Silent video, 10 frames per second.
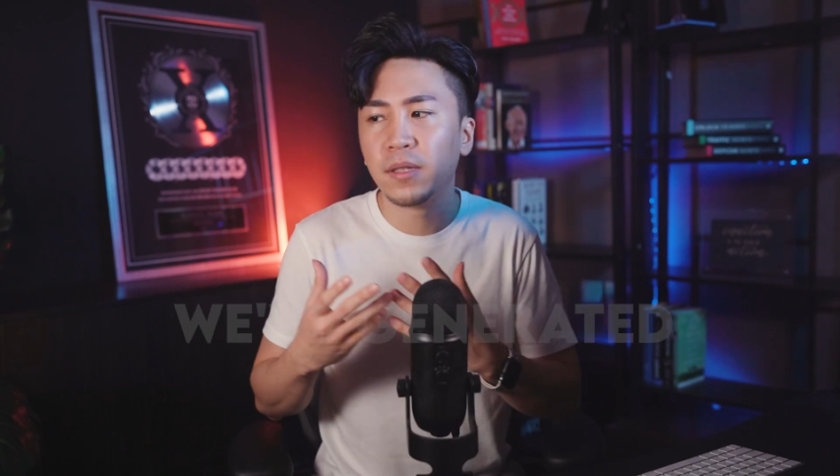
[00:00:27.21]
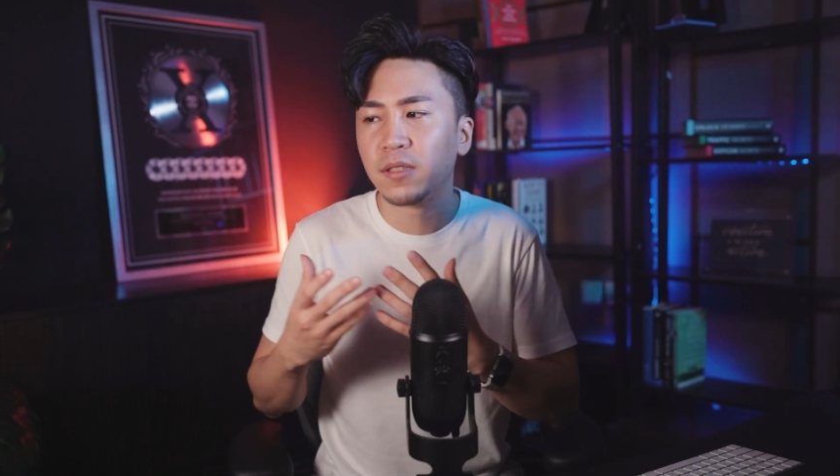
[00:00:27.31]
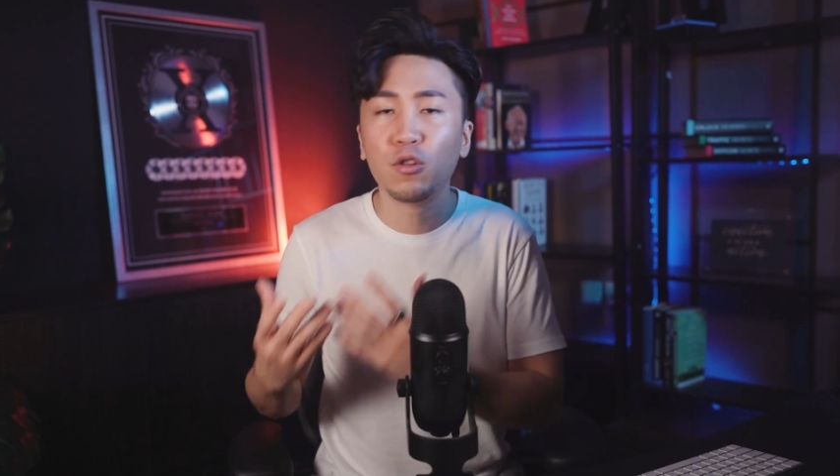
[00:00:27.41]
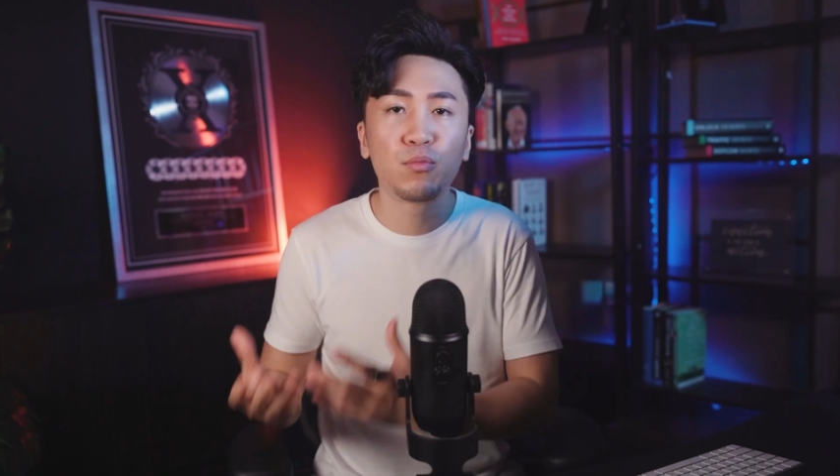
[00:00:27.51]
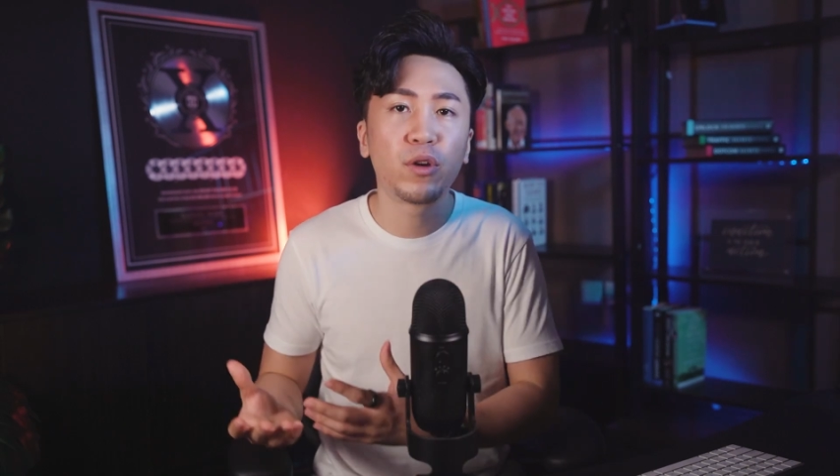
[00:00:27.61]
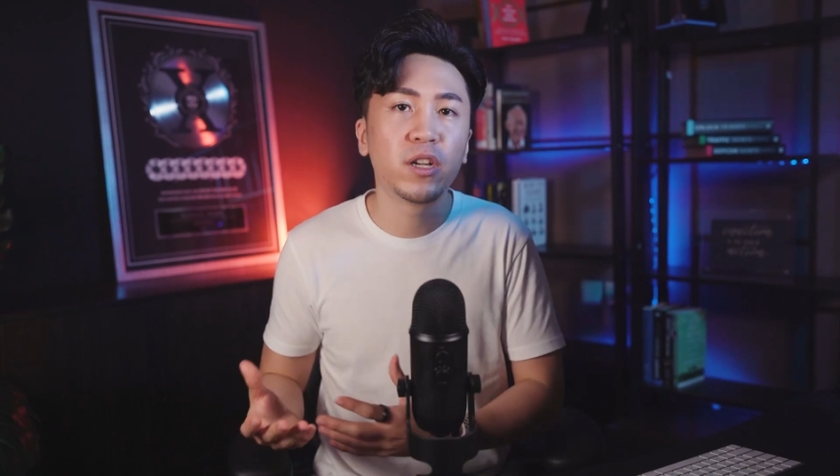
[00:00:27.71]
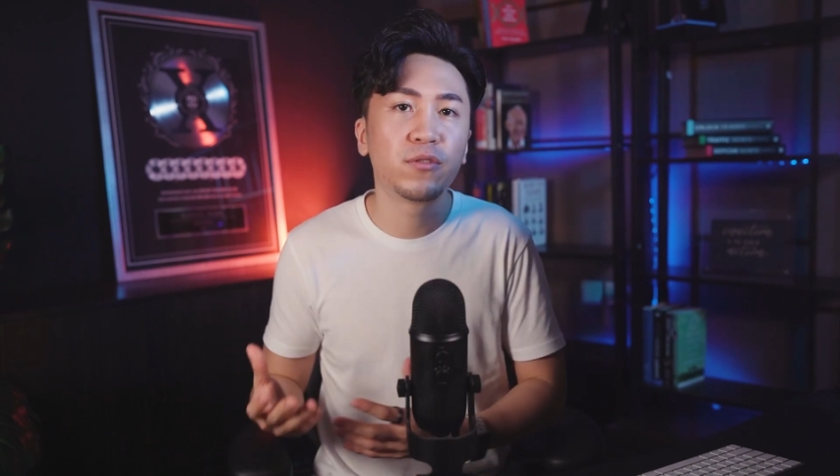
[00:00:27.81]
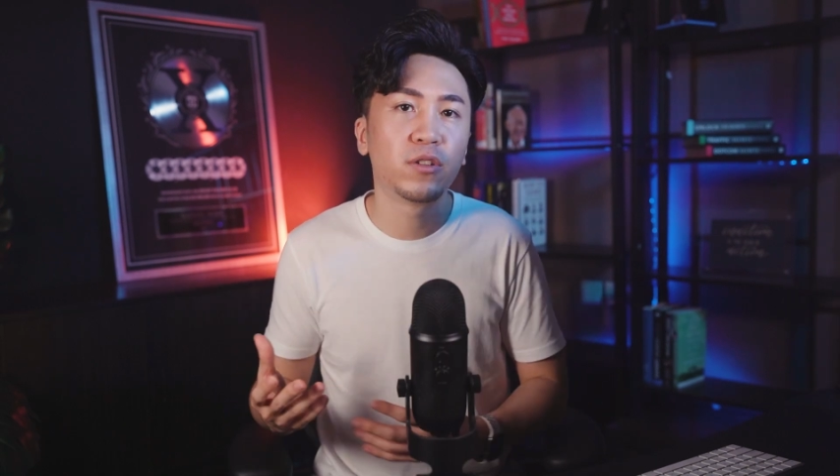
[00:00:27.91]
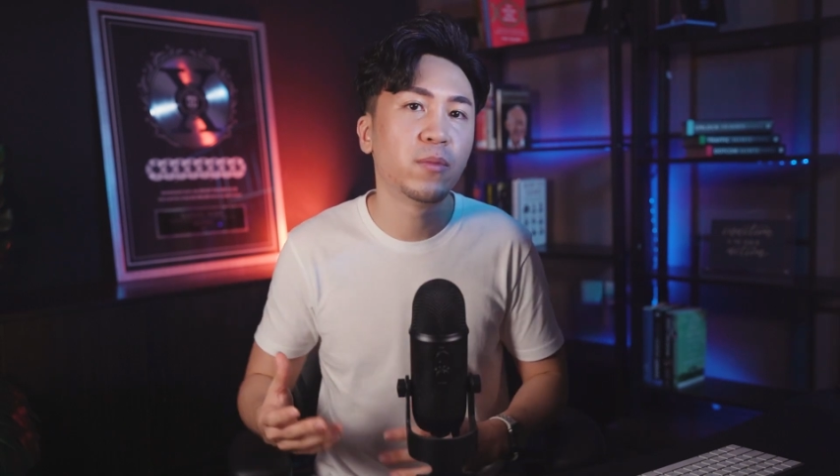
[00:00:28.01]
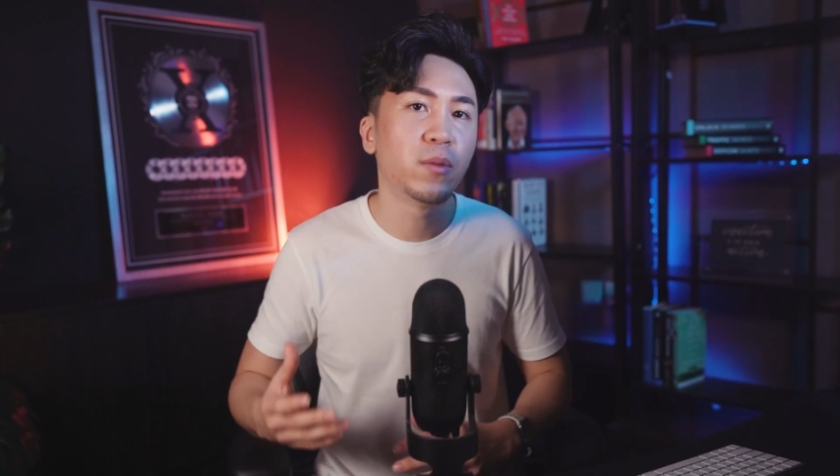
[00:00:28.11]
is a no-brainer
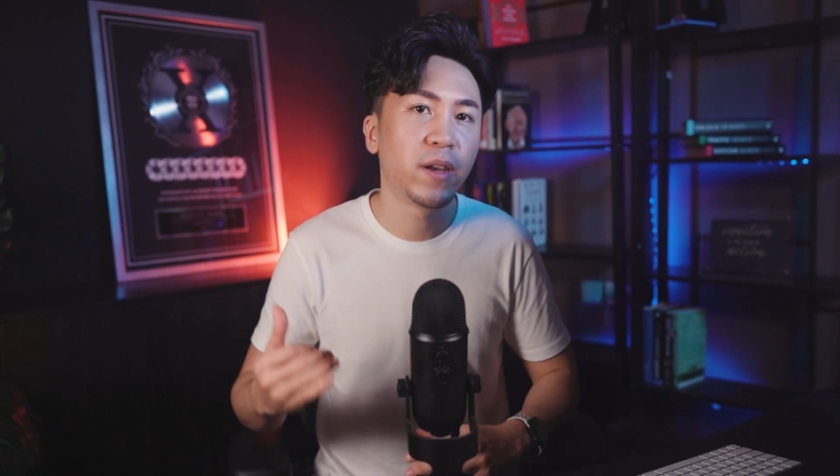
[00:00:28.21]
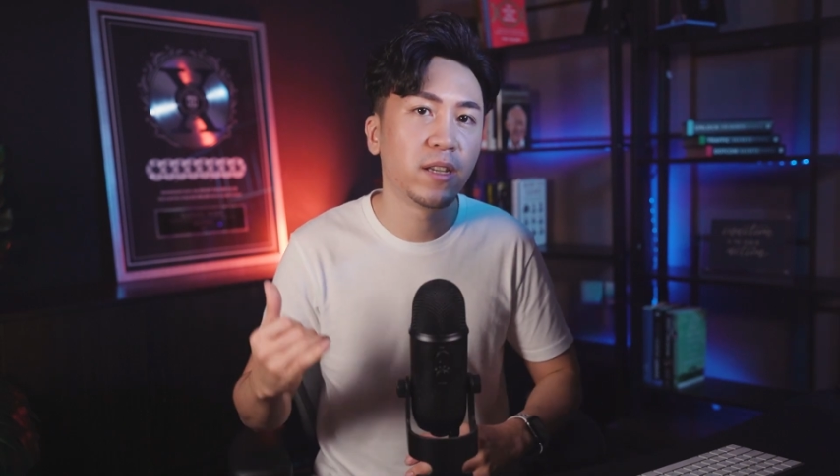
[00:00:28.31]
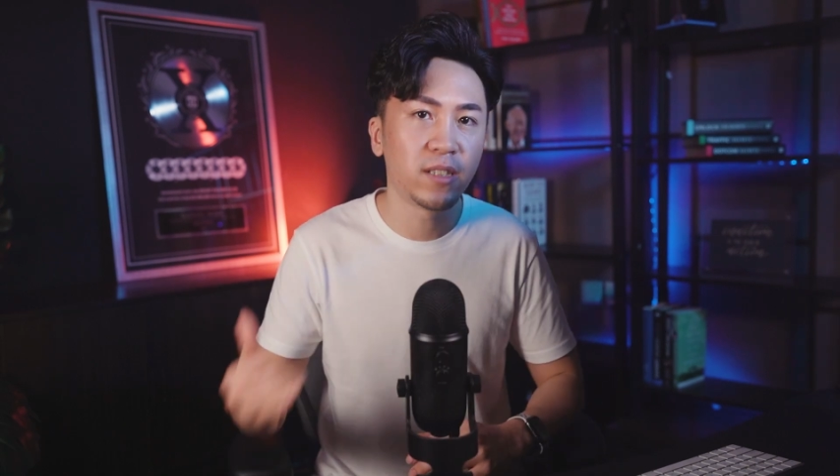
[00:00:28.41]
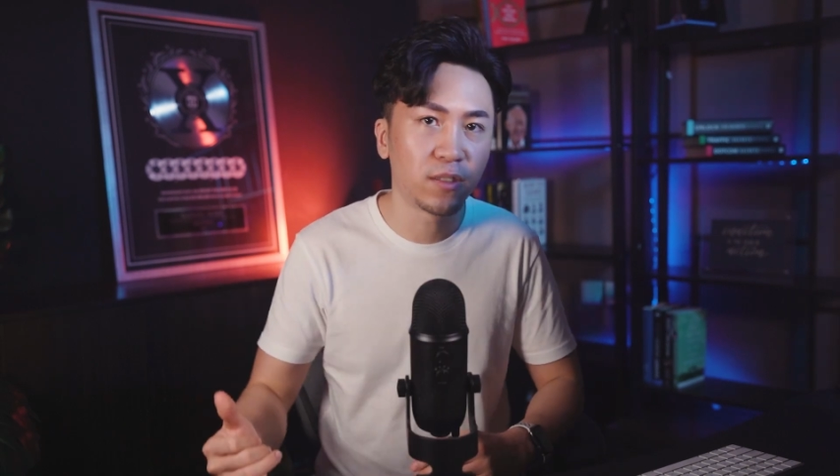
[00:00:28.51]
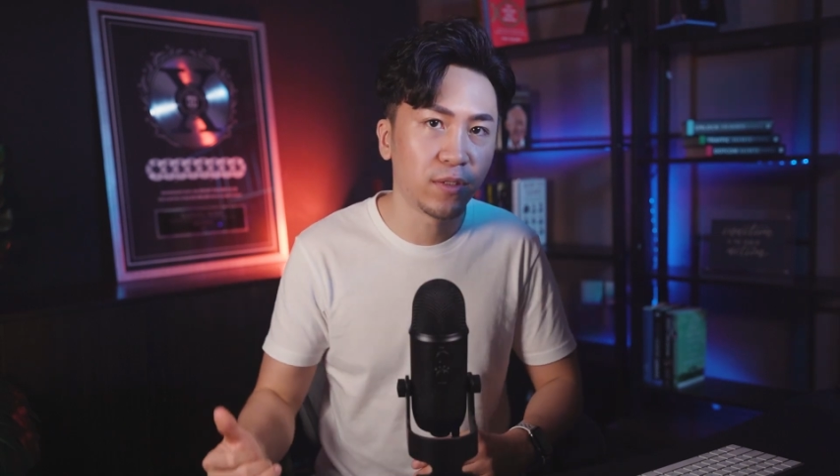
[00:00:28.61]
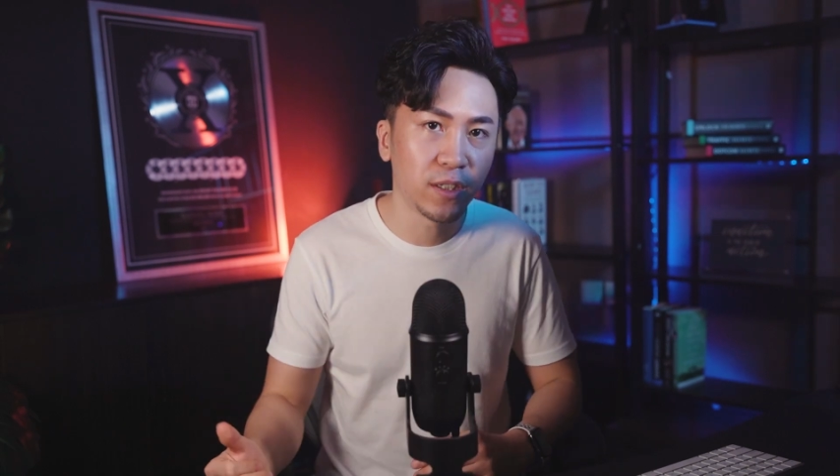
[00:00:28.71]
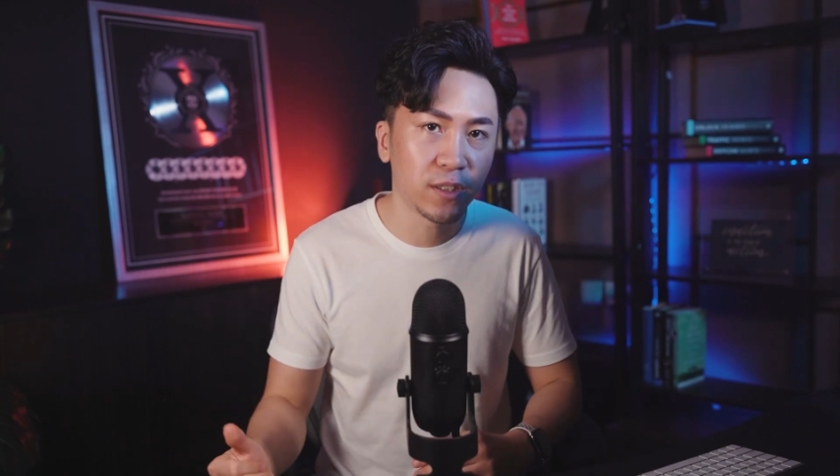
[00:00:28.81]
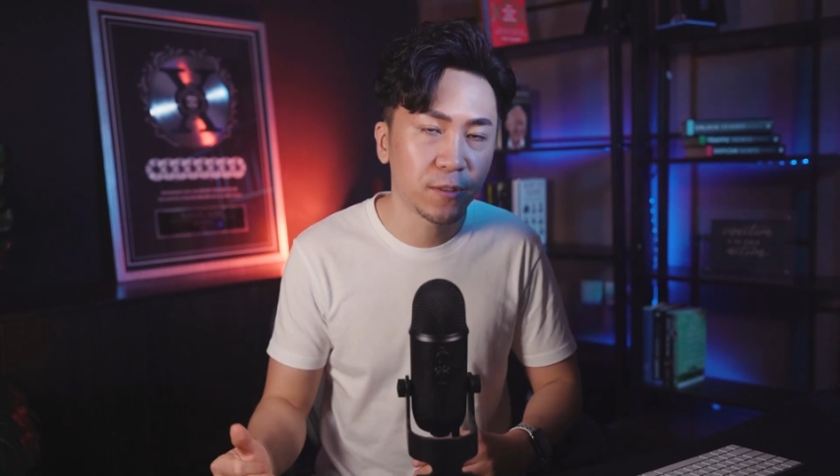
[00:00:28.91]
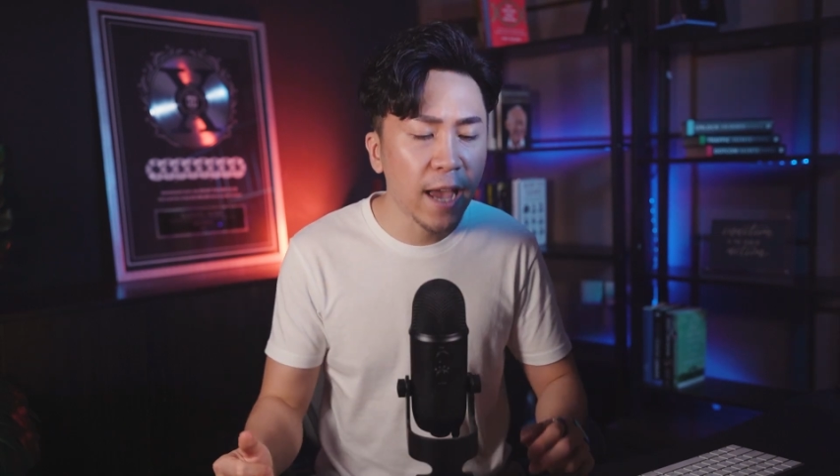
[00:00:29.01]
for them to pay 6 figures.